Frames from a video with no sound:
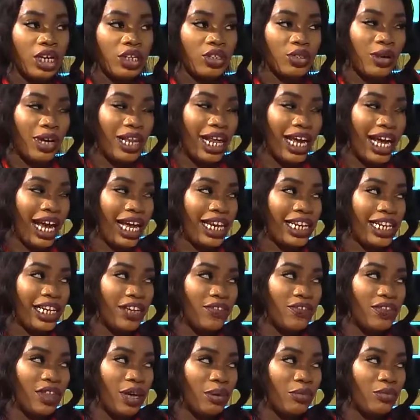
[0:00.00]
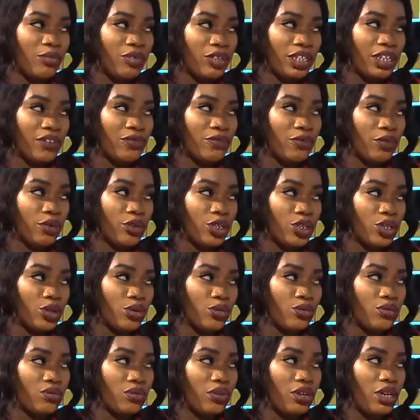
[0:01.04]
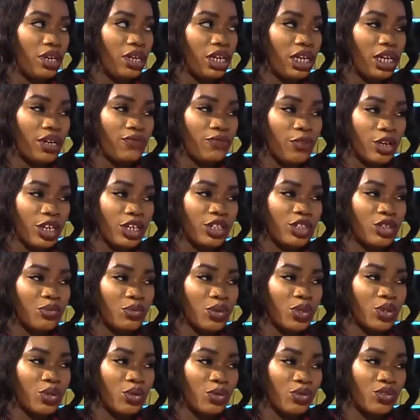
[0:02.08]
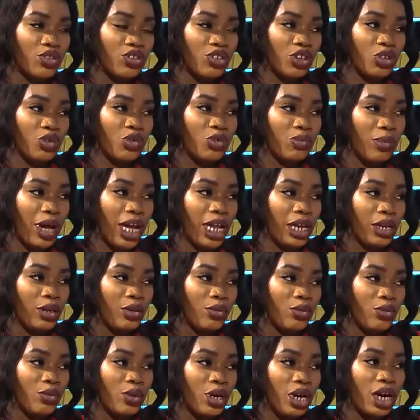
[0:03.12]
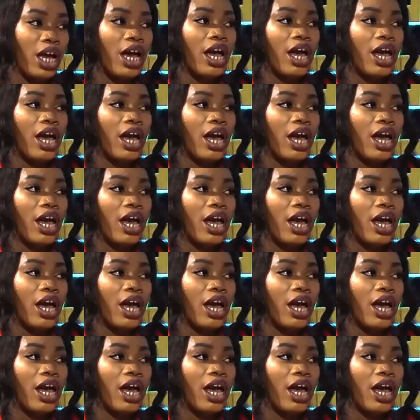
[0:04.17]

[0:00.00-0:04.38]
So like I leave that Monday for, you know, for it to be so serious with my To room. inspire